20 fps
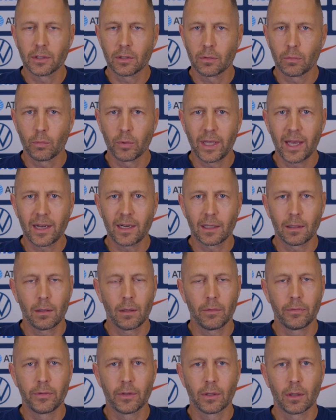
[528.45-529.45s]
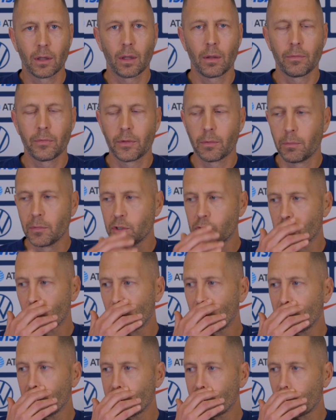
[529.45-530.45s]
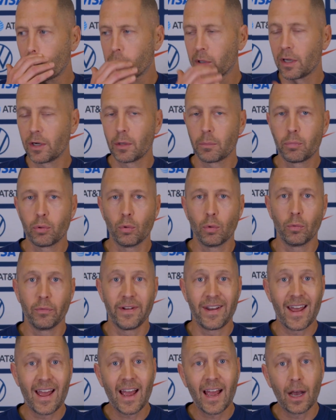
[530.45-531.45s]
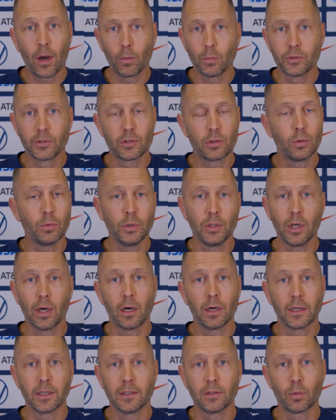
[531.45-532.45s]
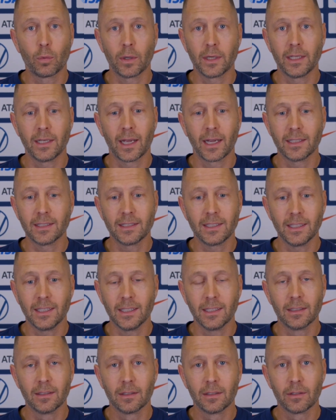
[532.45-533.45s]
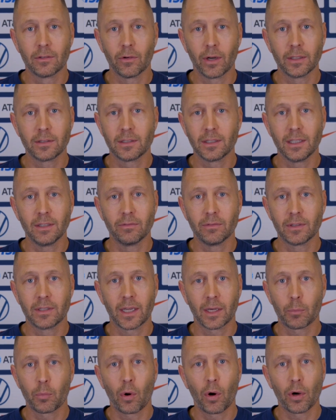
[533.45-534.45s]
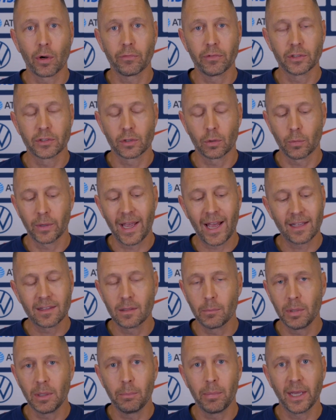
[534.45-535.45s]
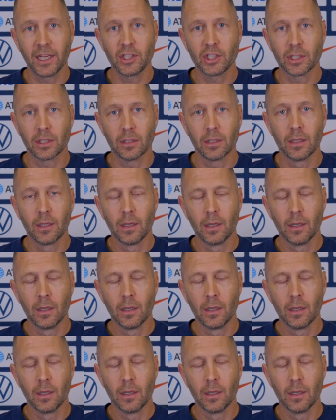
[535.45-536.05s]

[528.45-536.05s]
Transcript: You know, we had the majority of our player pool now was too young in 2019, right, to even take part of it. So we had to be patient.